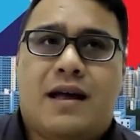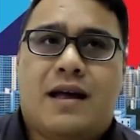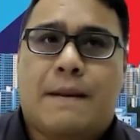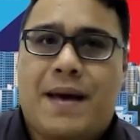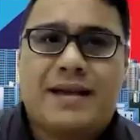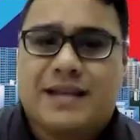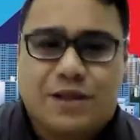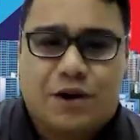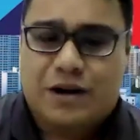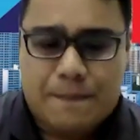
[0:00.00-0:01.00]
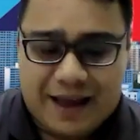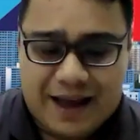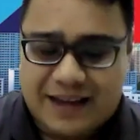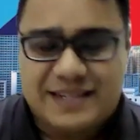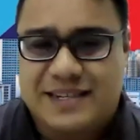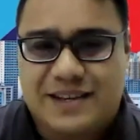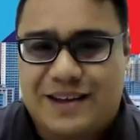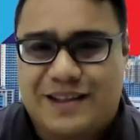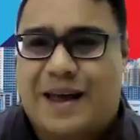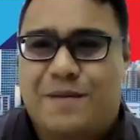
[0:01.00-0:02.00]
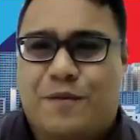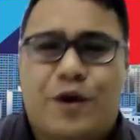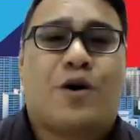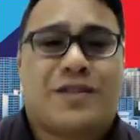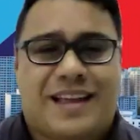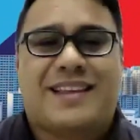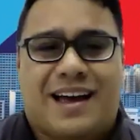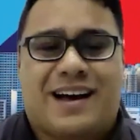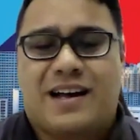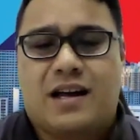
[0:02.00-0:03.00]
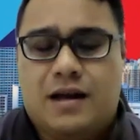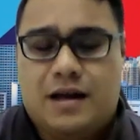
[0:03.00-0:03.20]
the banks are not the bad guys that we all think they are.